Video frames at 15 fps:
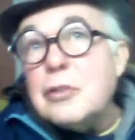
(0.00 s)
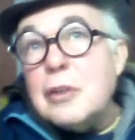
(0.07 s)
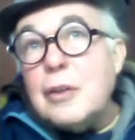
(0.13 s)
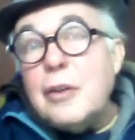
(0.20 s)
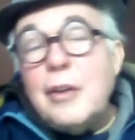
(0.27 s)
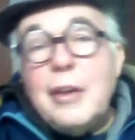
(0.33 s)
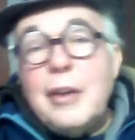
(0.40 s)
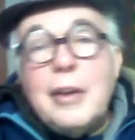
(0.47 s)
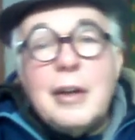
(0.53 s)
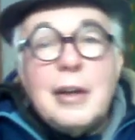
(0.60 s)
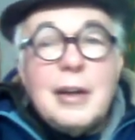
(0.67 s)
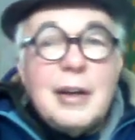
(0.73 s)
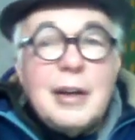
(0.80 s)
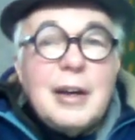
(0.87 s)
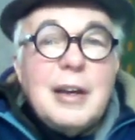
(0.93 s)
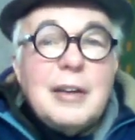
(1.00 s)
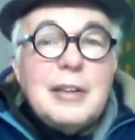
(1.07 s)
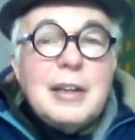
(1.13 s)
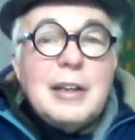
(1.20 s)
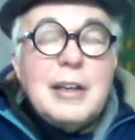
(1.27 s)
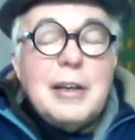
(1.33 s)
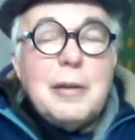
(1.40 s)
Uh, uh, I
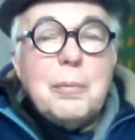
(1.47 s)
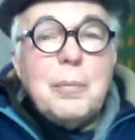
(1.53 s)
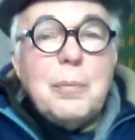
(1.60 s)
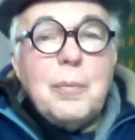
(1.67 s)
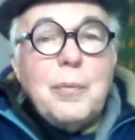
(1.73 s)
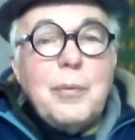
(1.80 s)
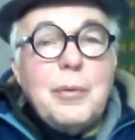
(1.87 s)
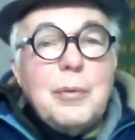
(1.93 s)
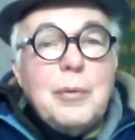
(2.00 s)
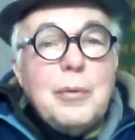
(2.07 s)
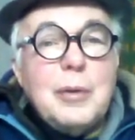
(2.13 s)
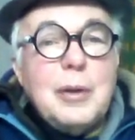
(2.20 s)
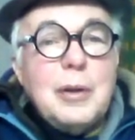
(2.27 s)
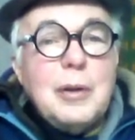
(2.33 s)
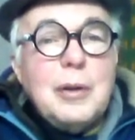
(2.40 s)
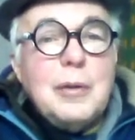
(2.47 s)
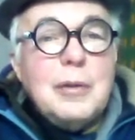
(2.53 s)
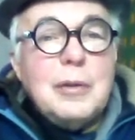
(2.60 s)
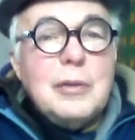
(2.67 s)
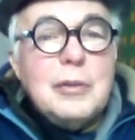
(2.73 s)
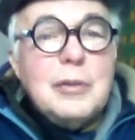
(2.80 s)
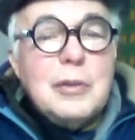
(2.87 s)
think he, um, uh, he
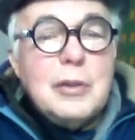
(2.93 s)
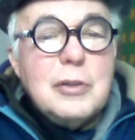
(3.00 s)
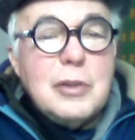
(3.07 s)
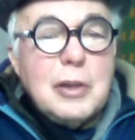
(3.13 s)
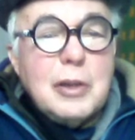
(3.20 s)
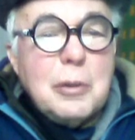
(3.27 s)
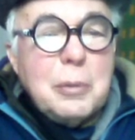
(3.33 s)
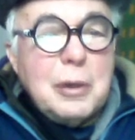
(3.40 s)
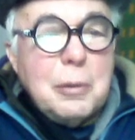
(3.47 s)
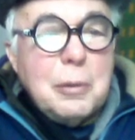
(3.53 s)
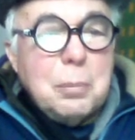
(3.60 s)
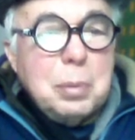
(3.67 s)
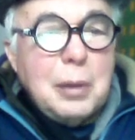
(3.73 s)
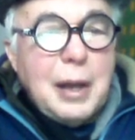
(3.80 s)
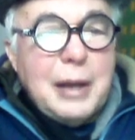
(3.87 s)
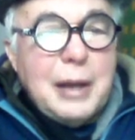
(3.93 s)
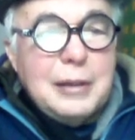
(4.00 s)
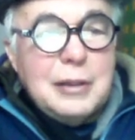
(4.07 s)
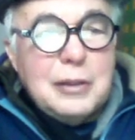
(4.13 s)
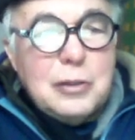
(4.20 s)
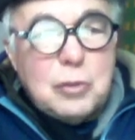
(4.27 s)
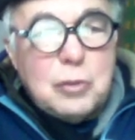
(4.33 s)
the gentleman implied
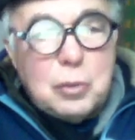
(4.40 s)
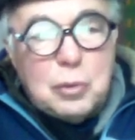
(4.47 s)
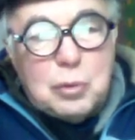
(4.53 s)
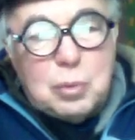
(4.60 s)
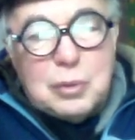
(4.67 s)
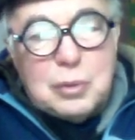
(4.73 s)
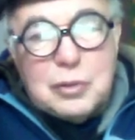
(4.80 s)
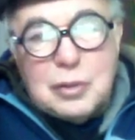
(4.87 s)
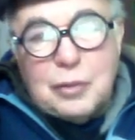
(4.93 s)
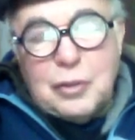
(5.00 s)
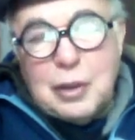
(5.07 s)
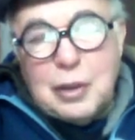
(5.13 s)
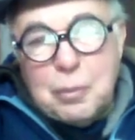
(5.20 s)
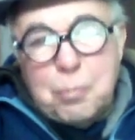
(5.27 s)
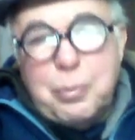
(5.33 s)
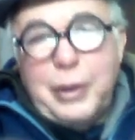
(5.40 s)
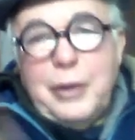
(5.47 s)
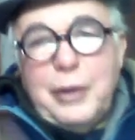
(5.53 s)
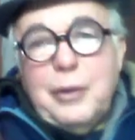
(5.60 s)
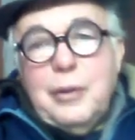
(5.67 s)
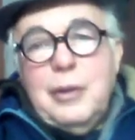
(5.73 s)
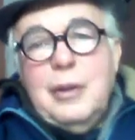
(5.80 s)
that truth was something
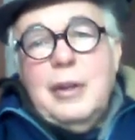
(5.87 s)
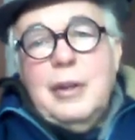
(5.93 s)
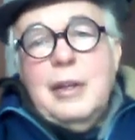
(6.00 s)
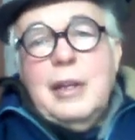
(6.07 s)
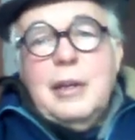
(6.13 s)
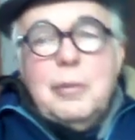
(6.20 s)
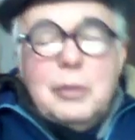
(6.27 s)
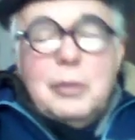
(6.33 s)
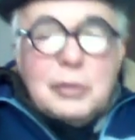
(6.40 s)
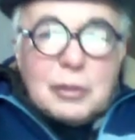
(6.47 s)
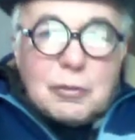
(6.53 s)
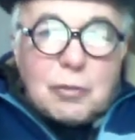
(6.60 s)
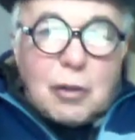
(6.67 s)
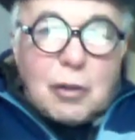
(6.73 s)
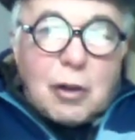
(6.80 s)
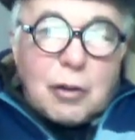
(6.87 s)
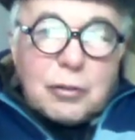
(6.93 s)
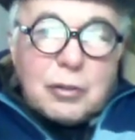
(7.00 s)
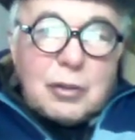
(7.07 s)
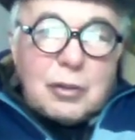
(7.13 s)
bigger, which involved.